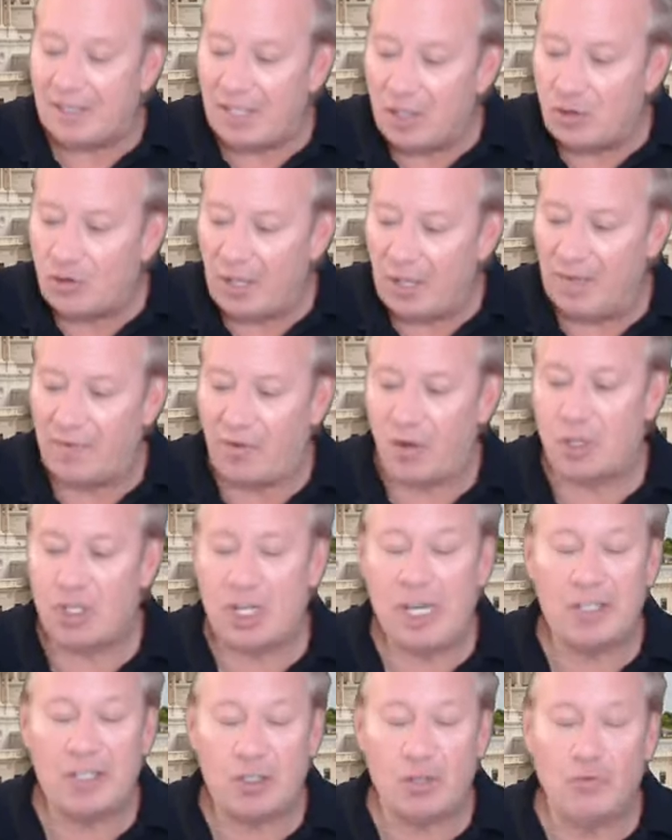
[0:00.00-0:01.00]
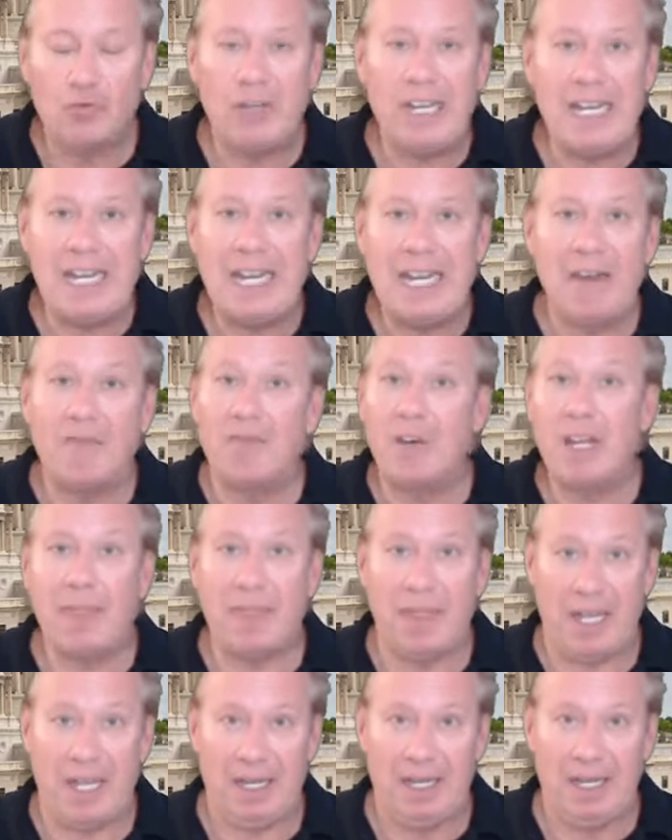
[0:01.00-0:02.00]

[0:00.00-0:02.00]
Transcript: it's written for her. She has to read everything.